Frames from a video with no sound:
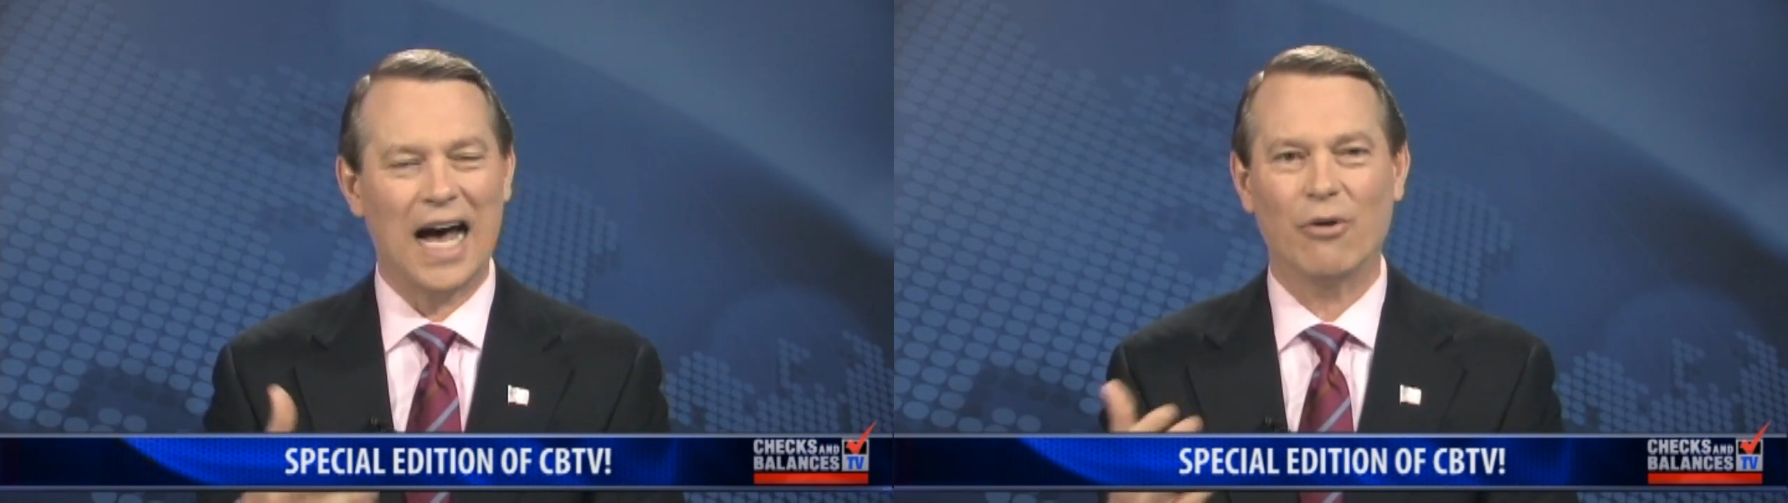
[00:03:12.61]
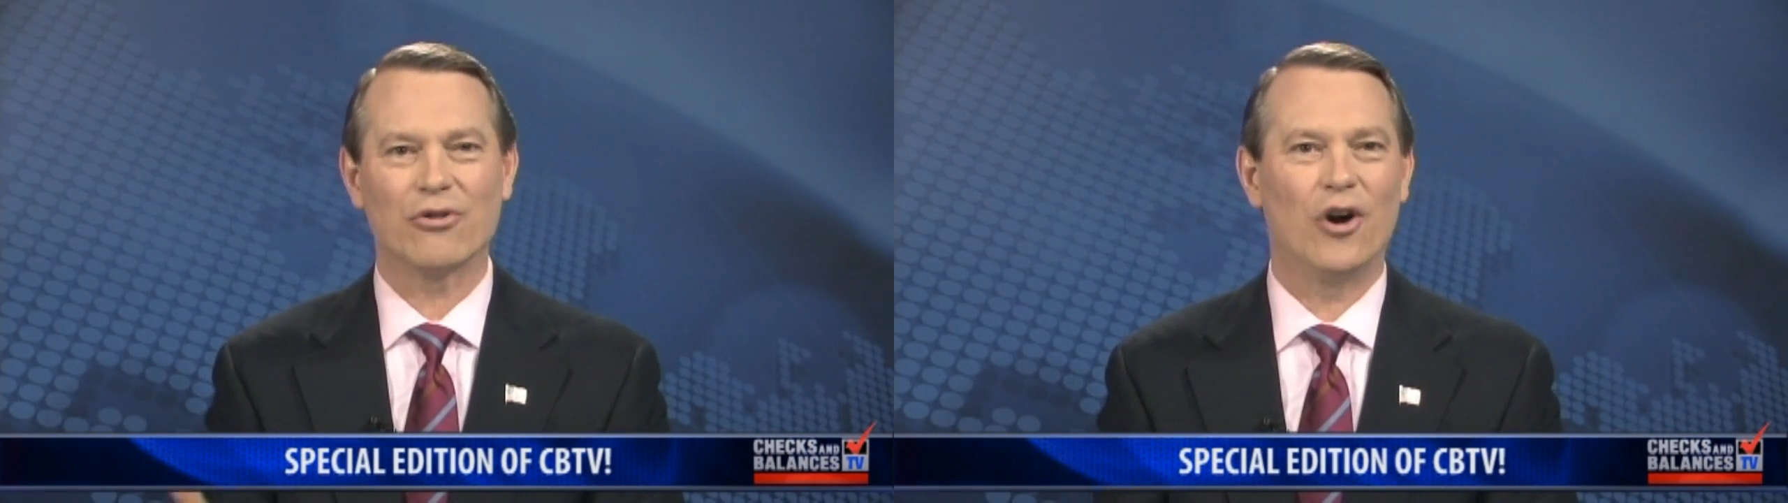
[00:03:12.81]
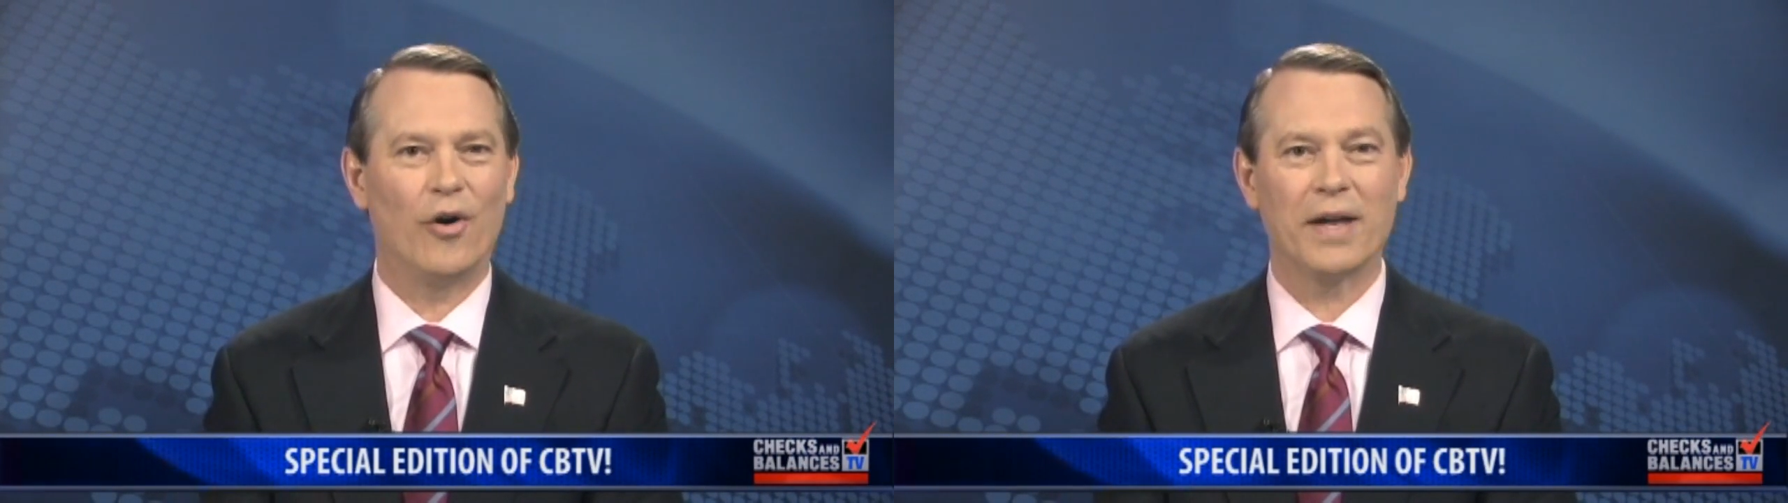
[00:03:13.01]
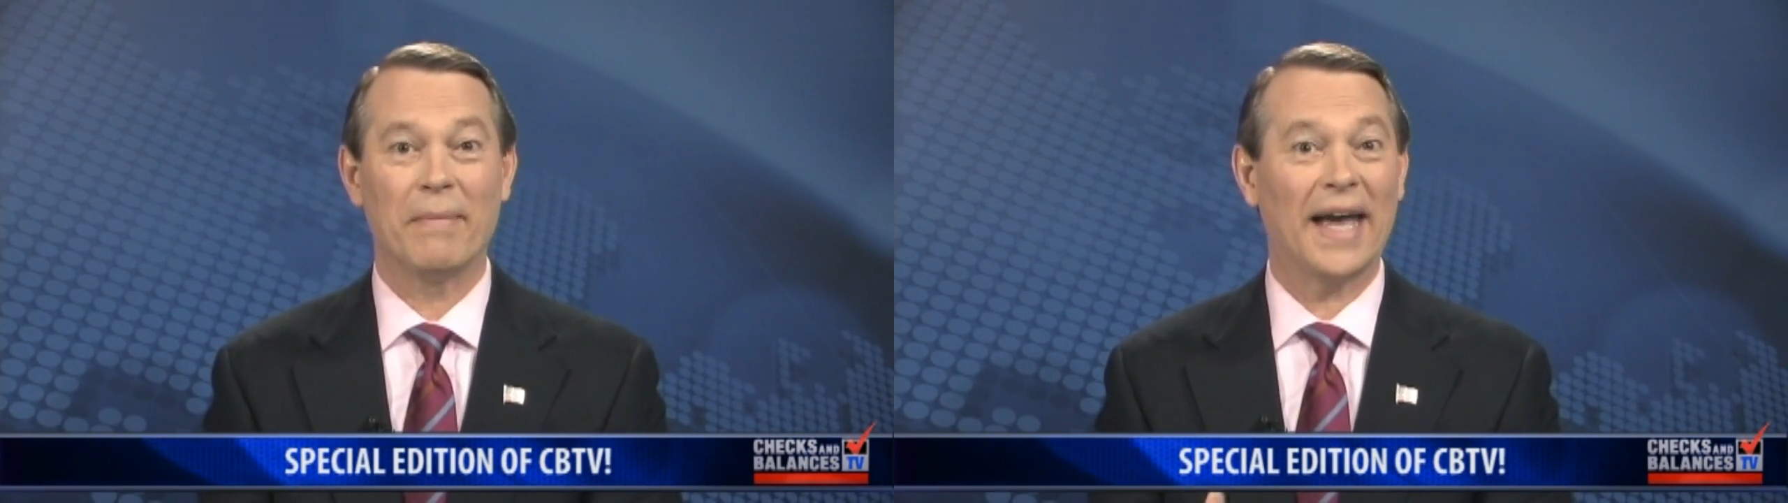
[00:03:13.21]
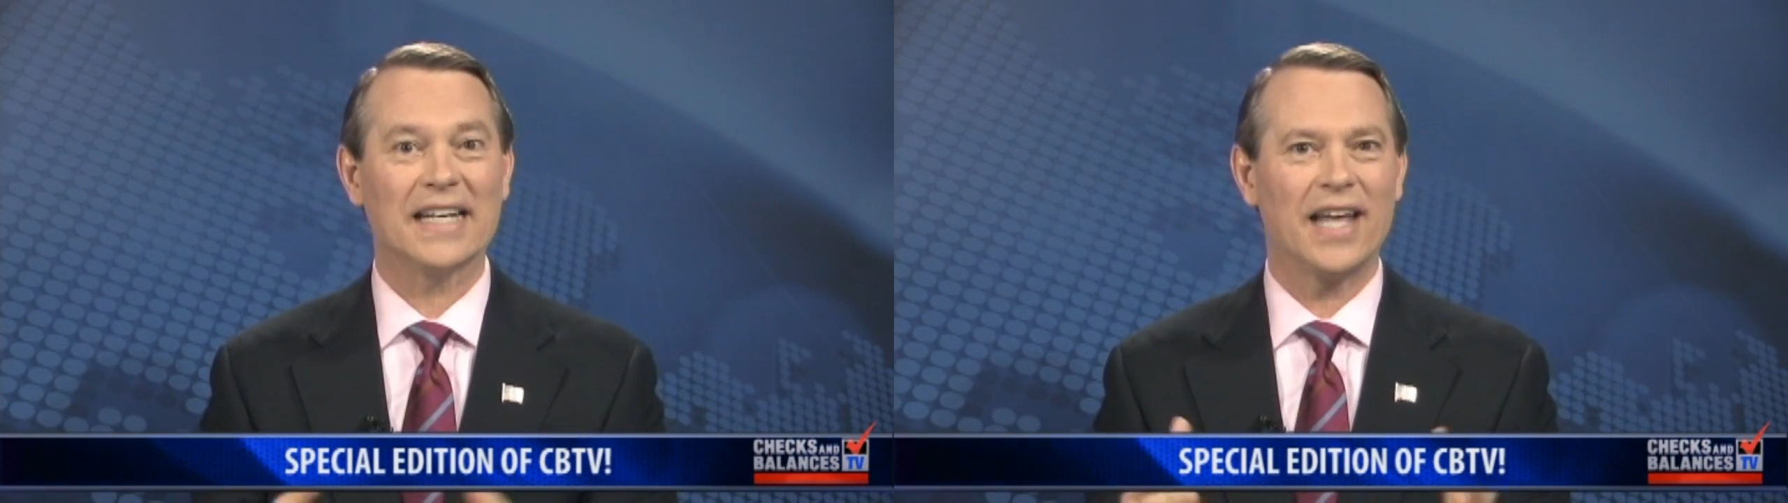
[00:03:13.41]
outgoing,
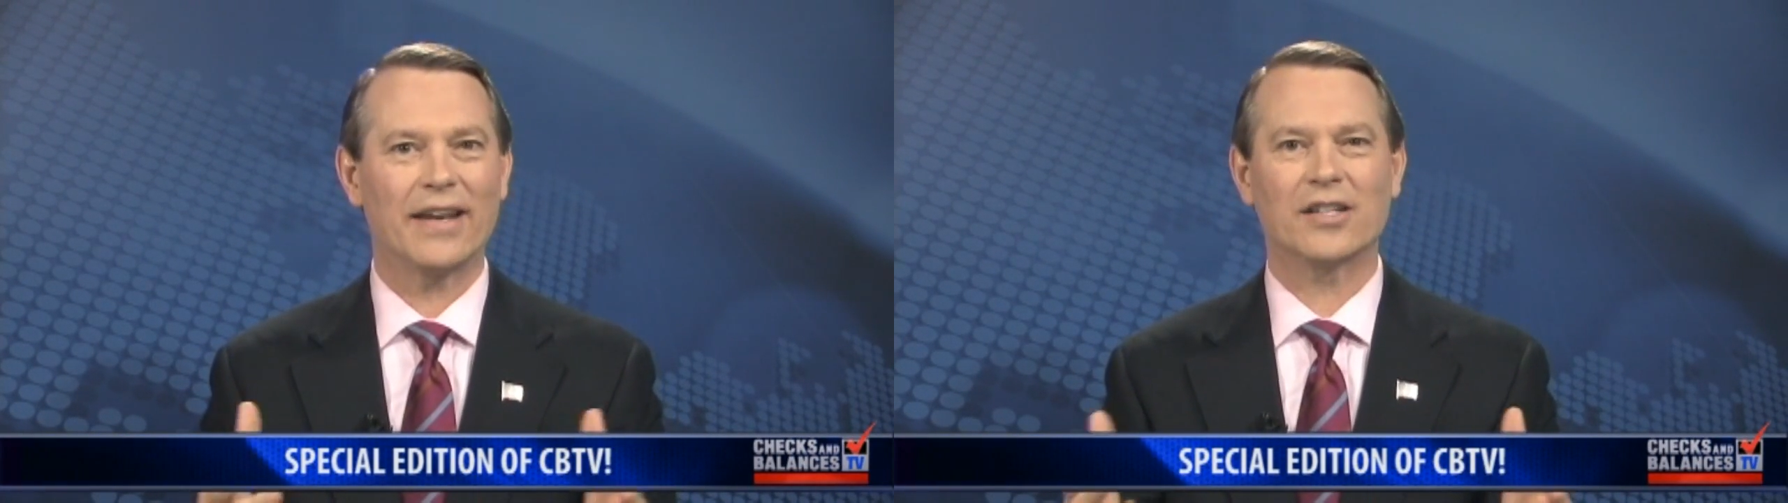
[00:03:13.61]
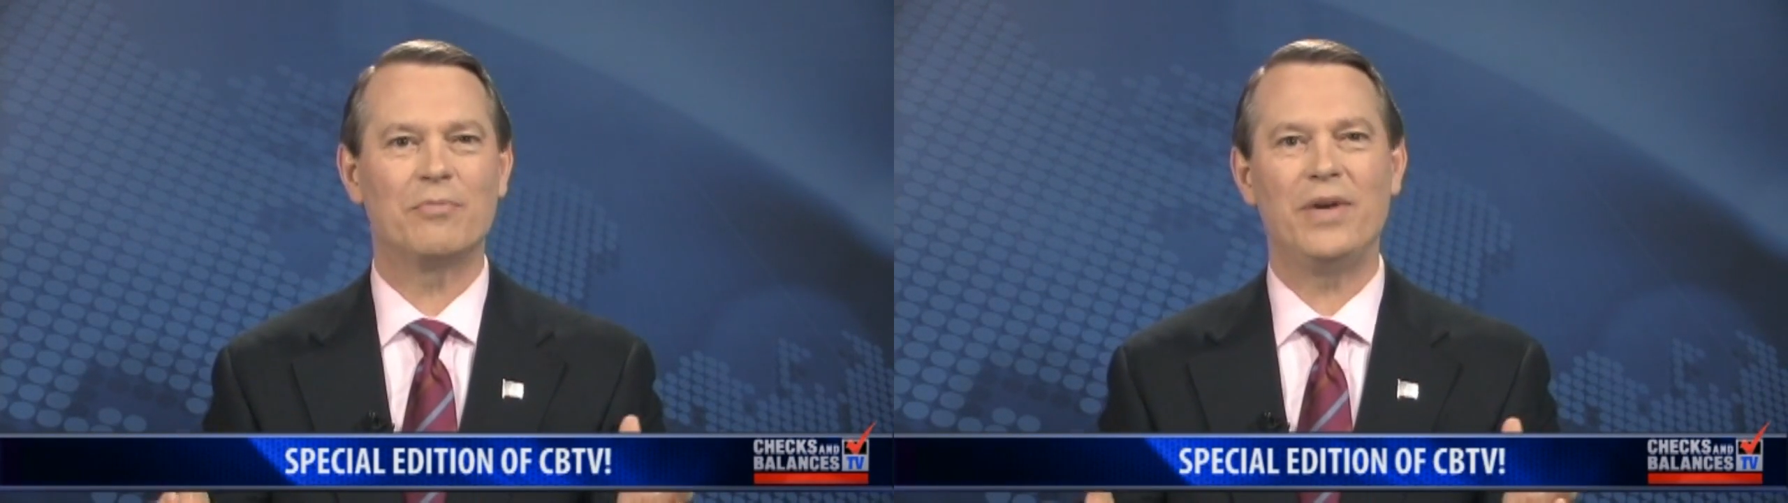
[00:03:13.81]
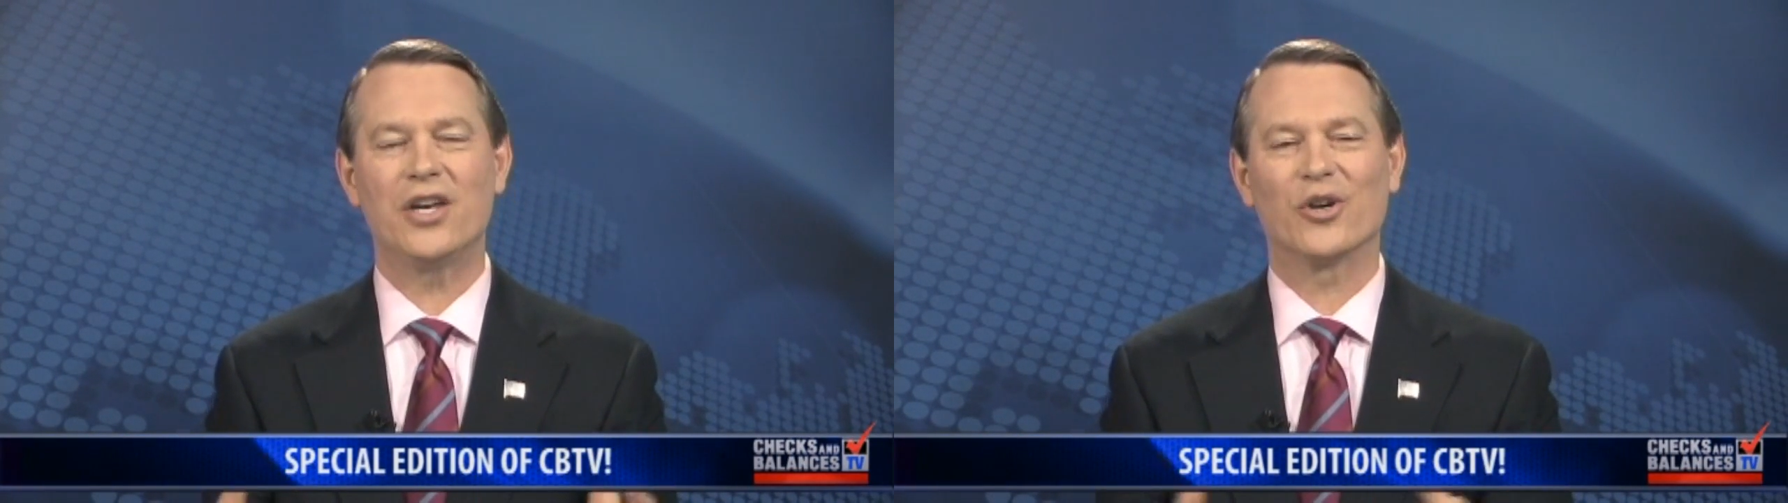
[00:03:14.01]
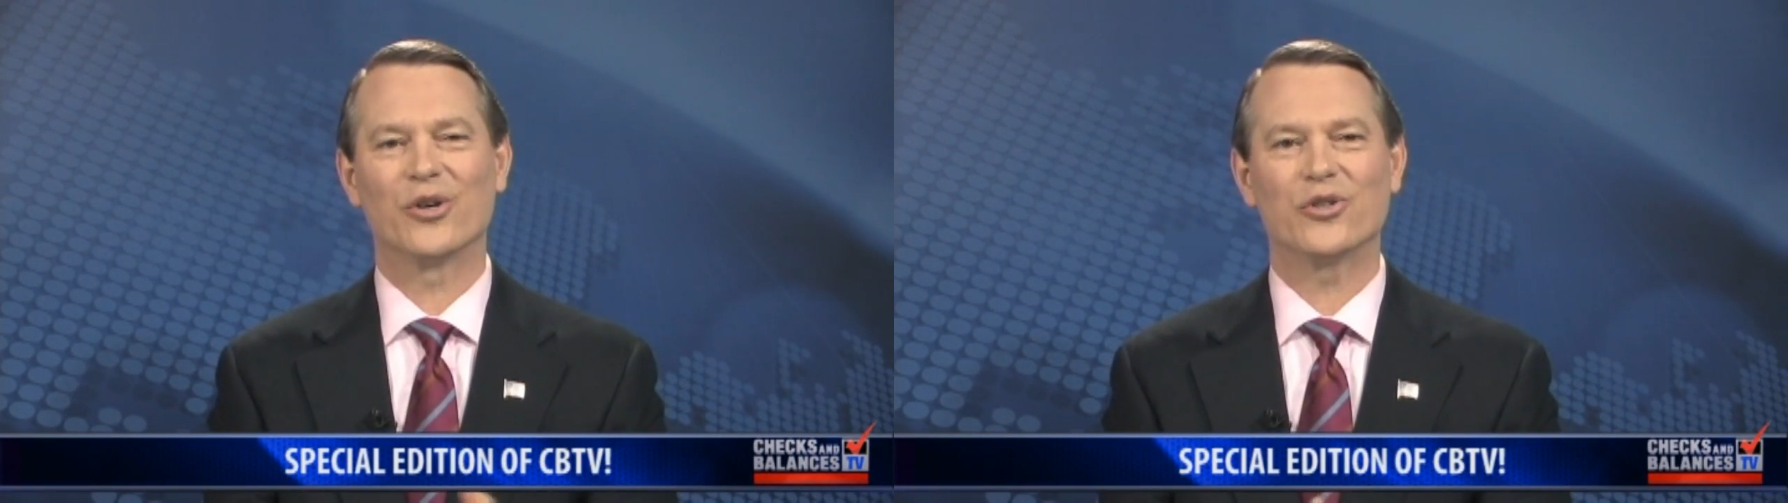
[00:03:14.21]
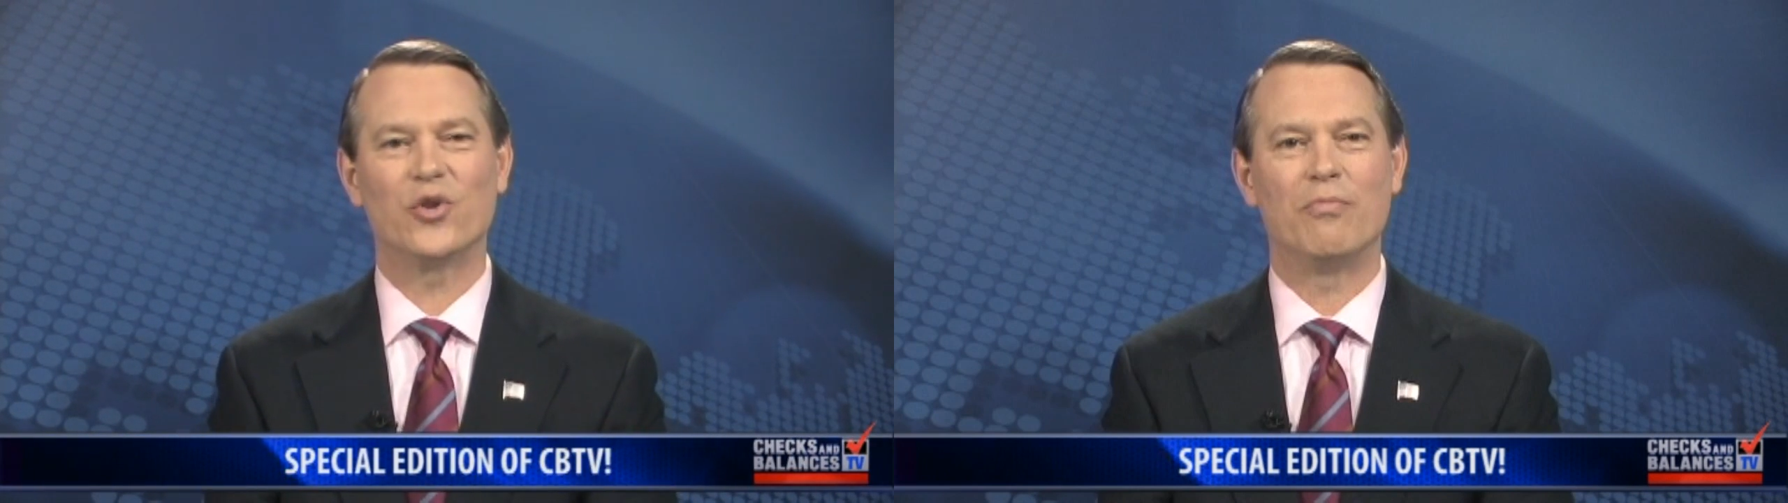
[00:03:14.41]
magnetic
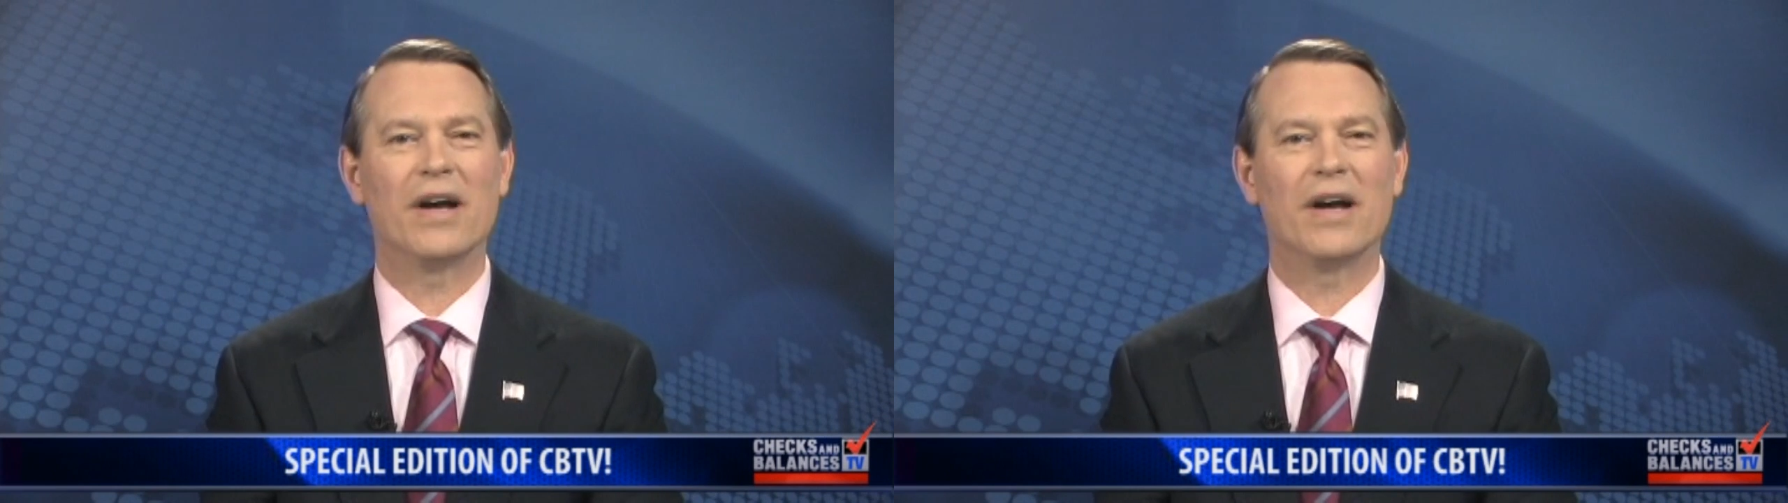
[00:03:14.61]
speakers who